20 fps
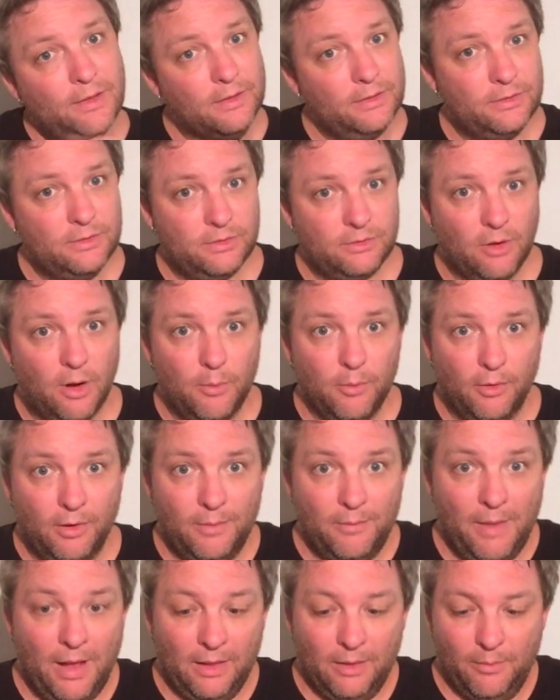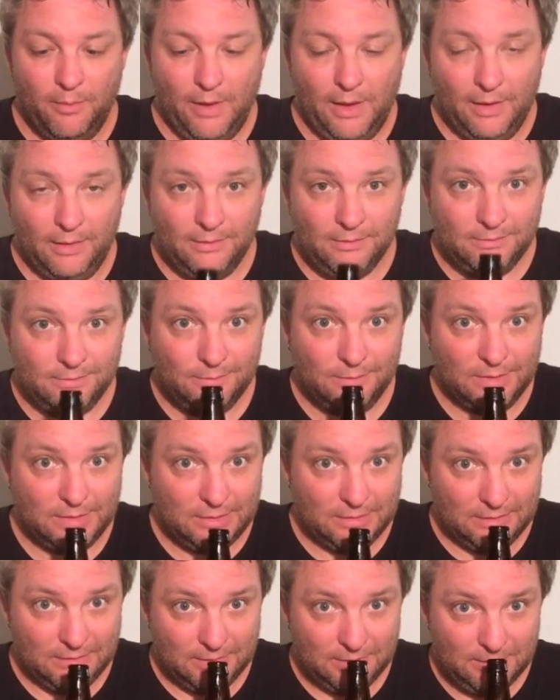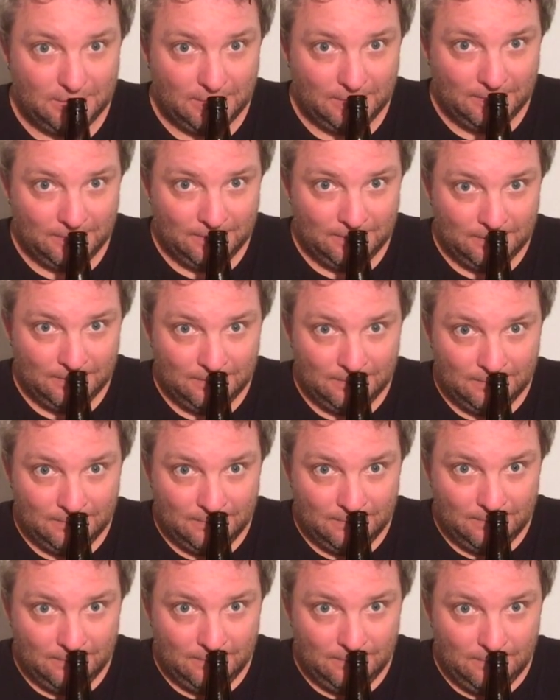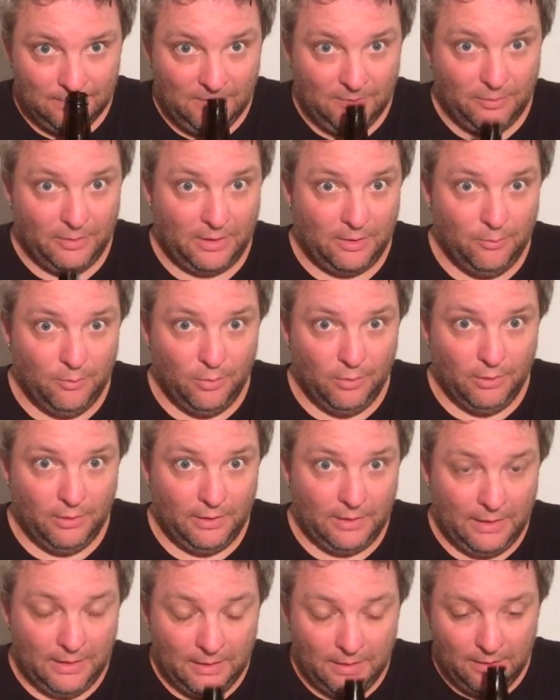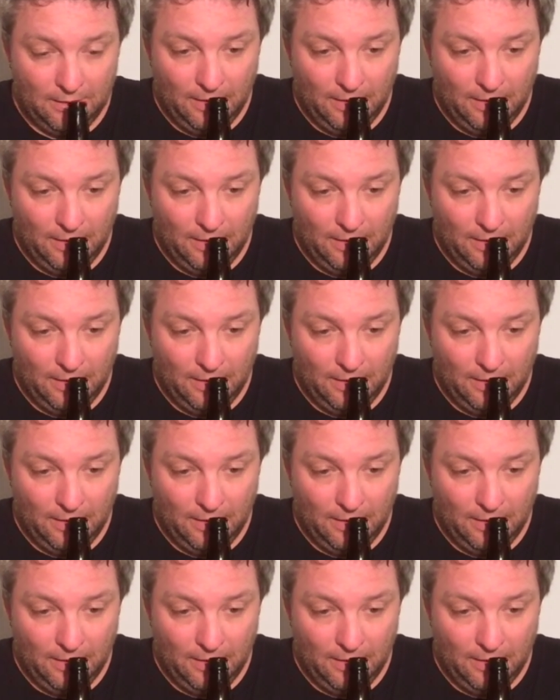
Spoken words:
a strawberry melomel, which is freaking brilliant.